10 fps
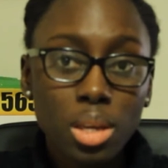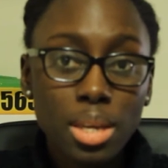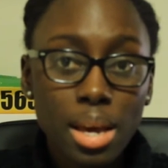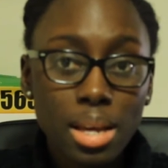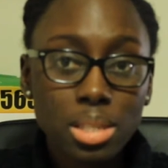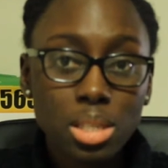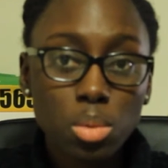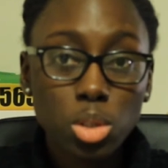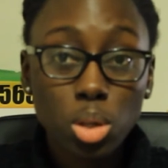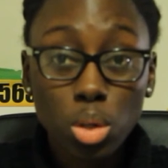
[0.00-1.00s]
Yes, it
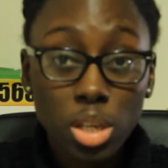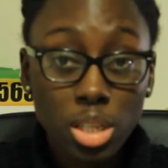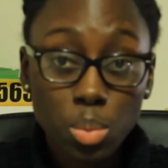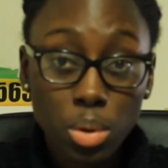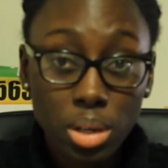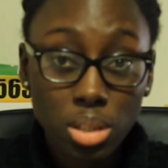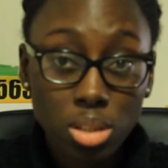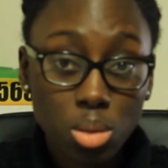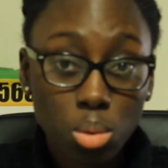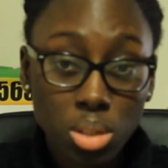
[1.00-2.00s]
was a good experience
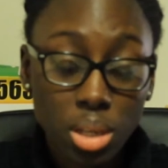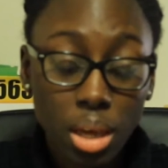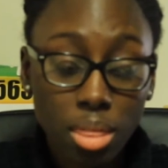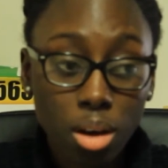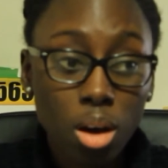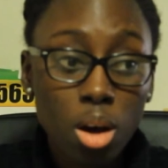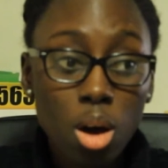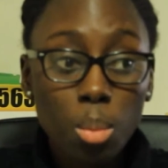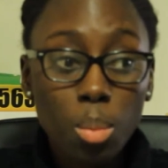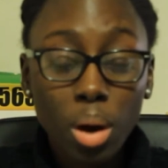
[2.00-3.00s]
altogether,
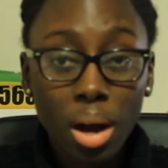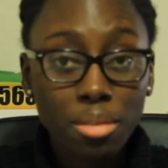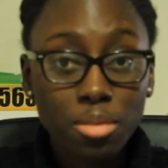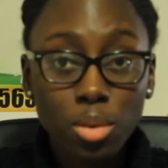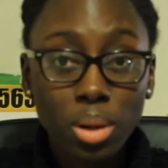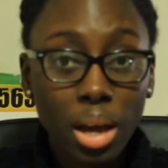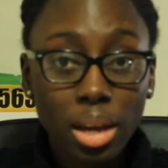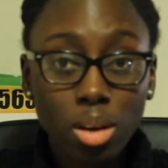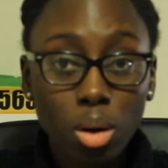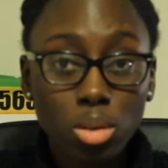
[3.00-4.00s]
but I feel
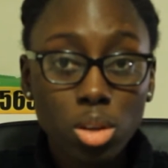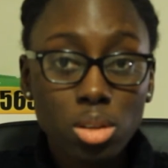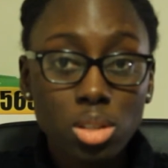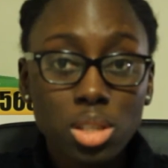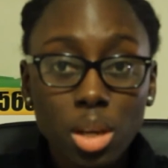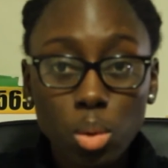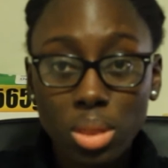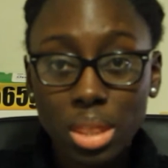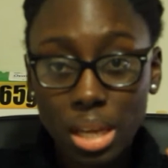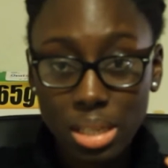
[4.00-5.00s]
like all those little
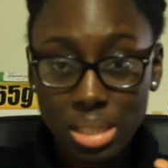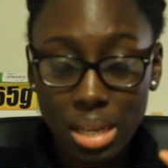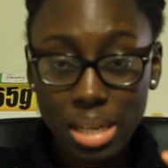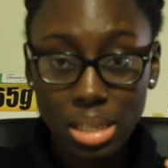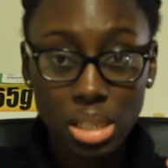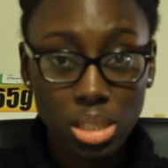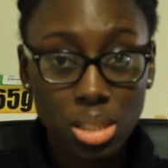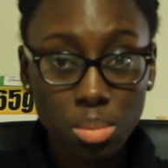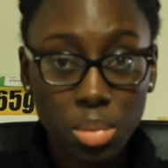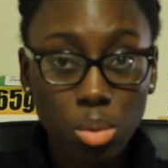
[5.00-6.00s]
things that they did
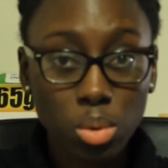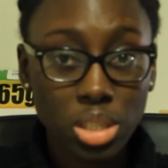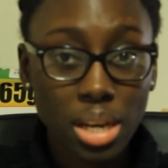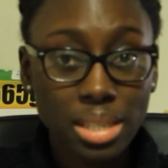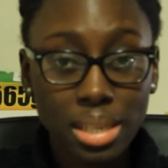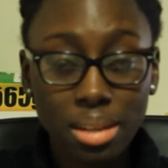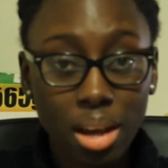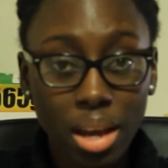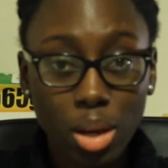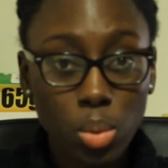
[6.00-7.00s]
to me, which I didn't
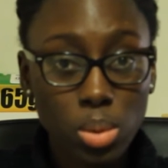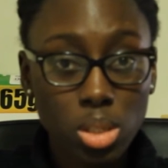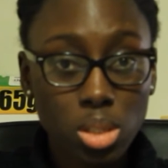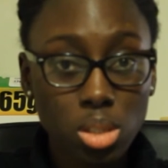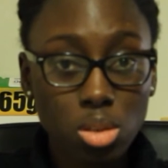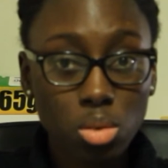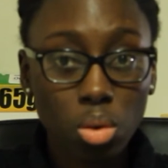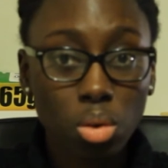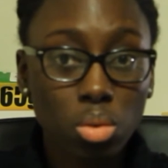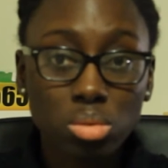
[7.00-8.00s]
like, was, you know,
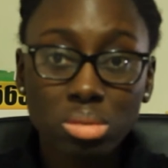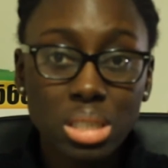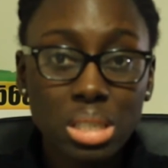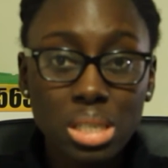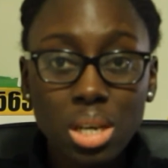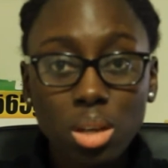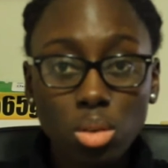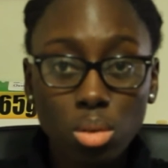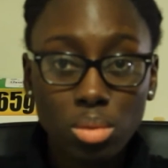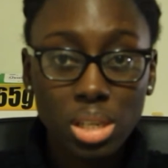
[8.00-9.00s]

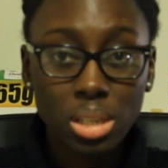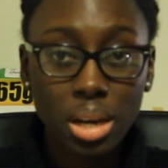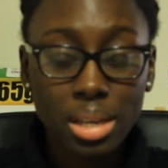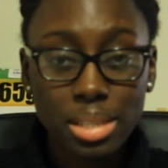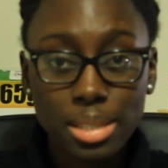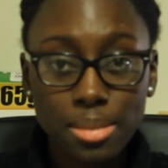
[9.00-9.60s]
not really nice.